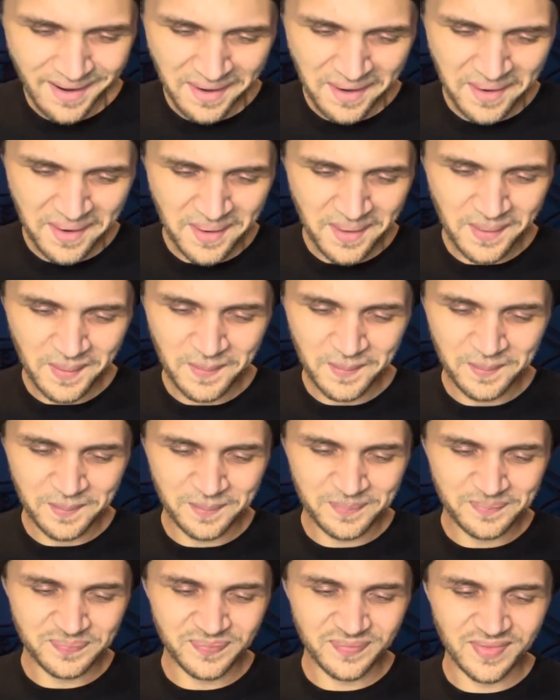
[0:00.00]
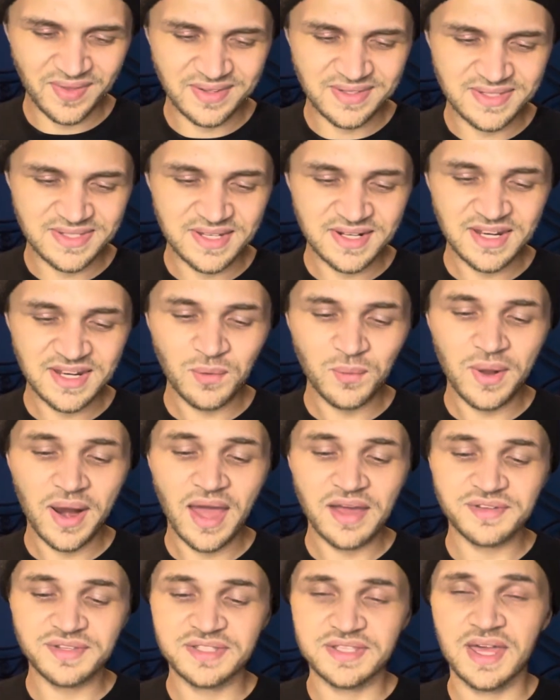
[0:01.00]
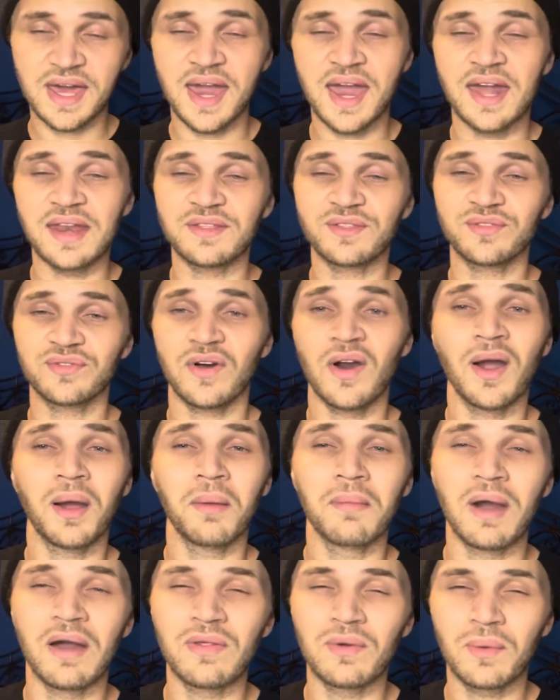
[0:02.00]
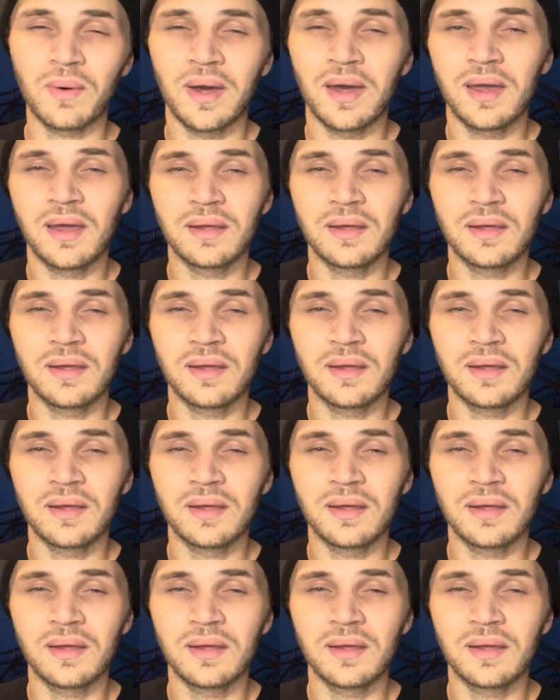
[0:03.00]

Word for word: um, Sidney went out sad as fuck, by the way.